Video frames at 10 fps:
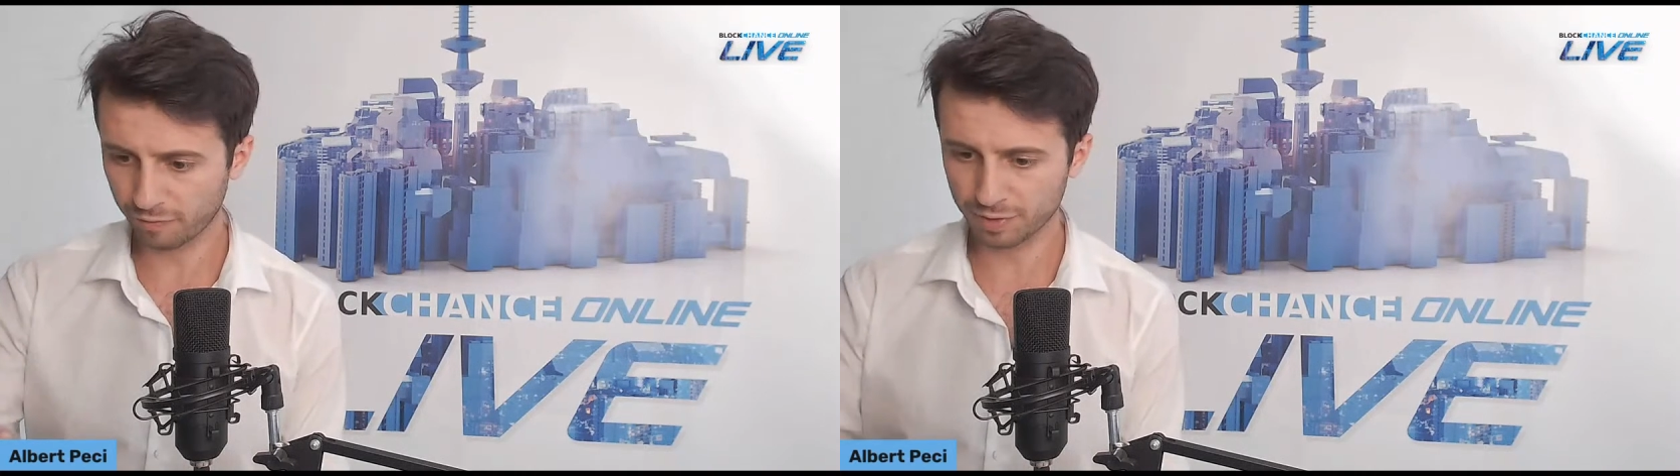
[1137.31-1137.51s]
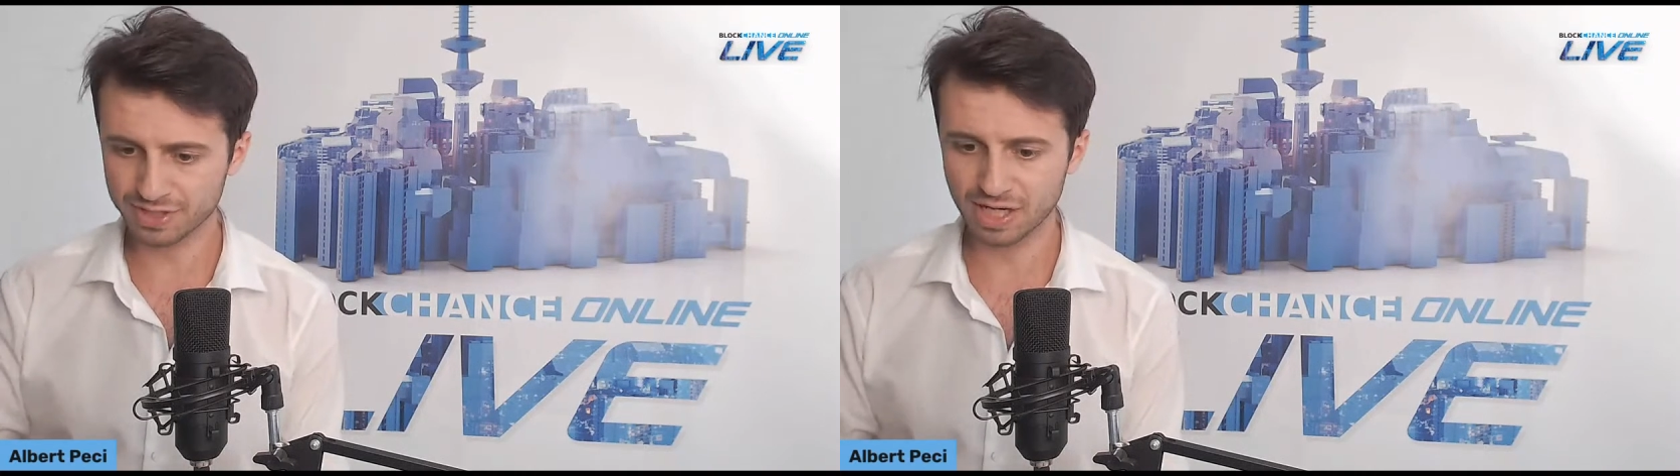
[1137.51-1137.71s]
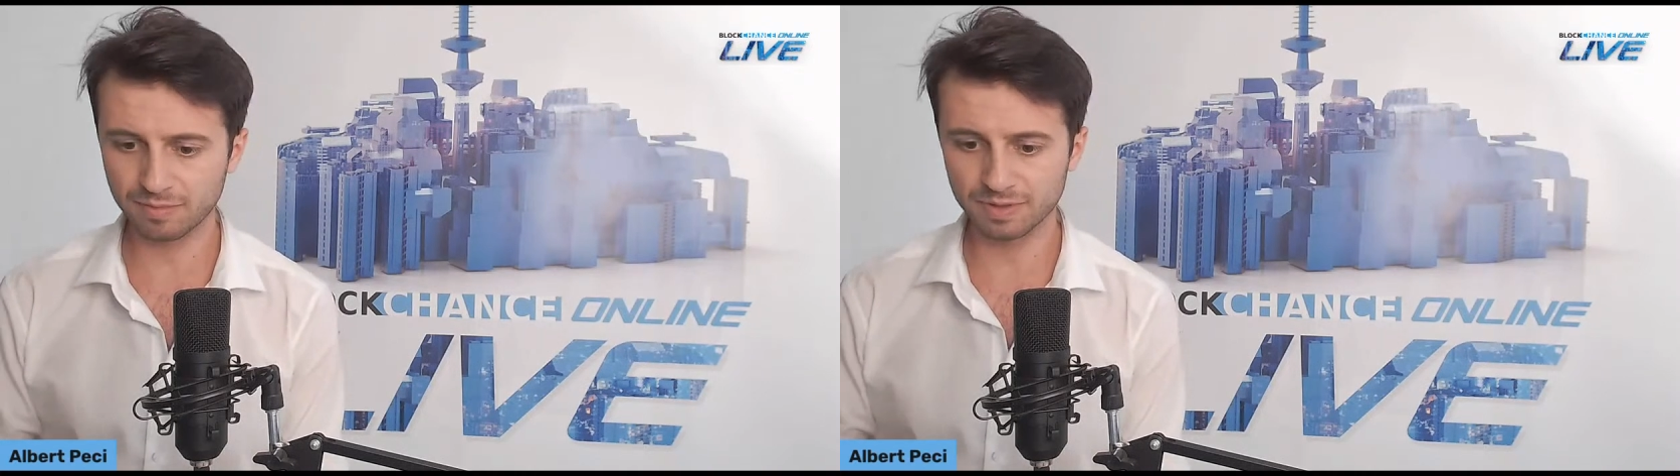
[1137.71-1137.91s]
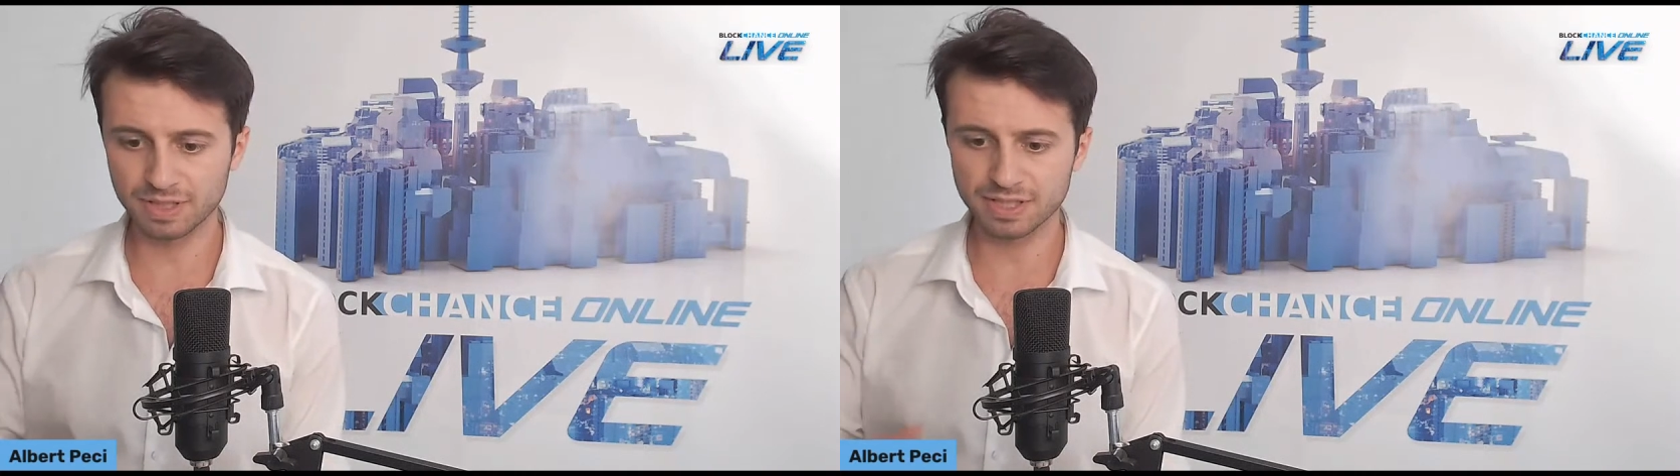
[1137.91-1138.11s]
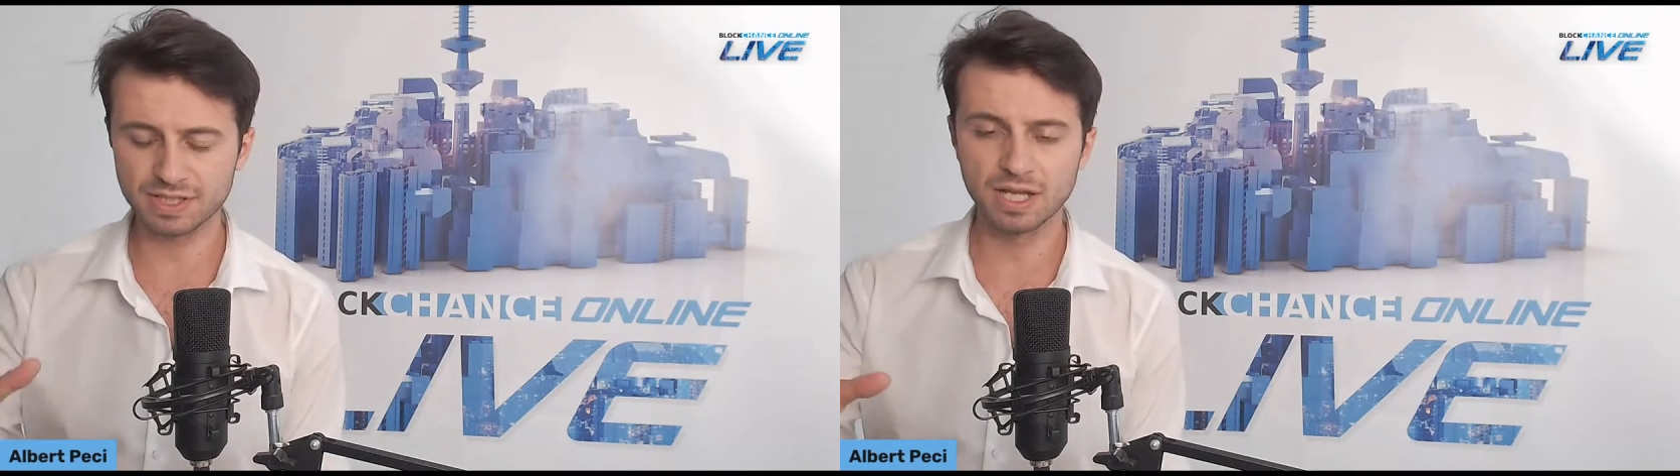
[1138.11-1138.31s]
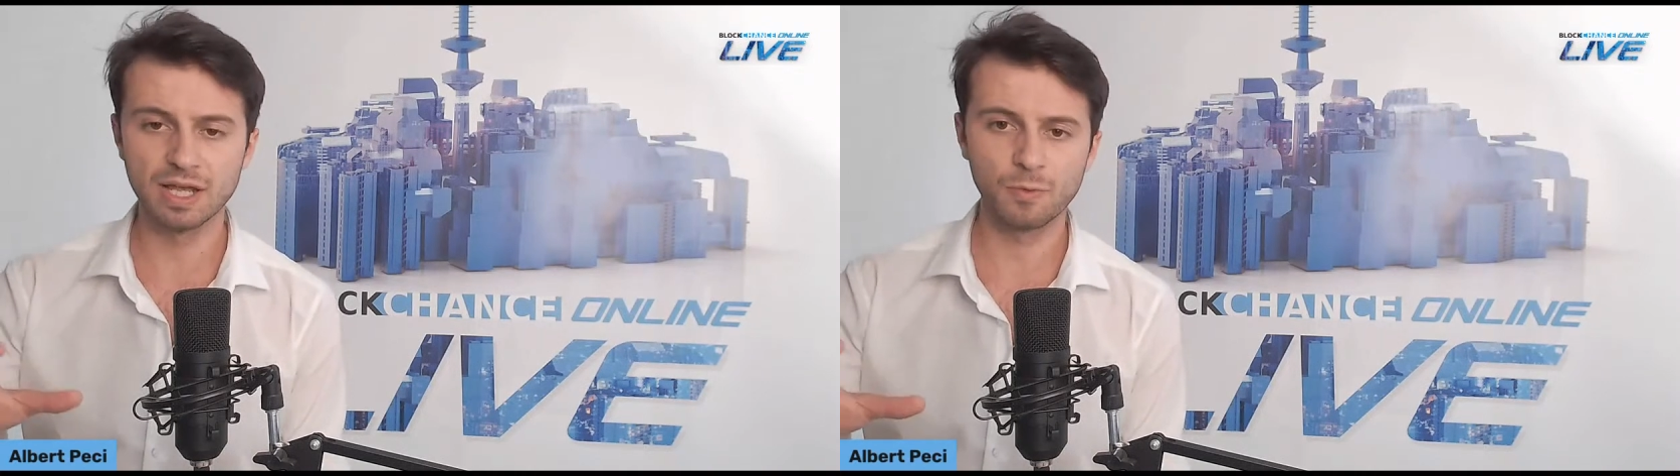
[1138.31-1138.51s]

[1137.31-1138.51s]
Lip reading: for example, it's